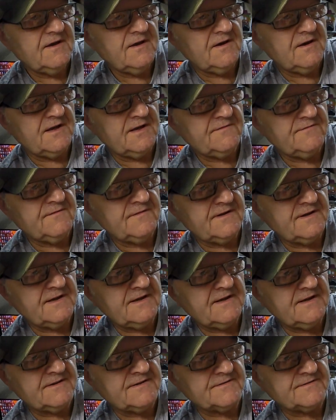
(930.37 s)
Even the
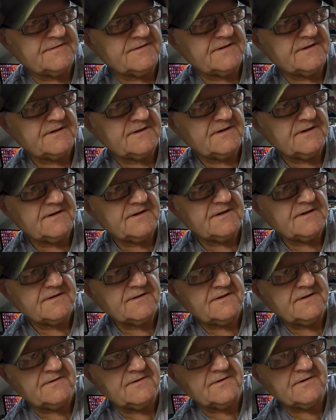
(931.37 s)
ears,
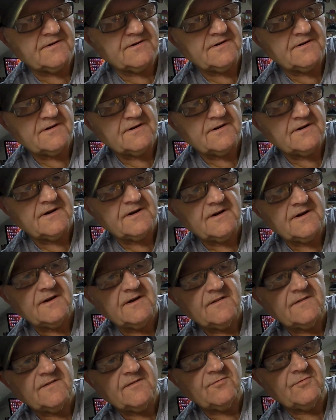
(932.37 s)
you know,
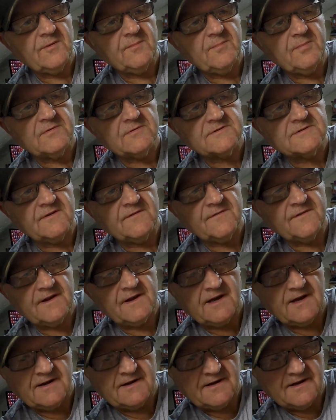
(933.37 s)
the ripples on the
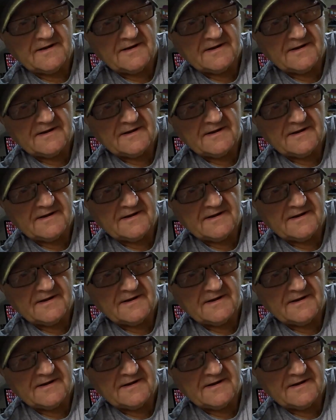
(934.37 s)
head.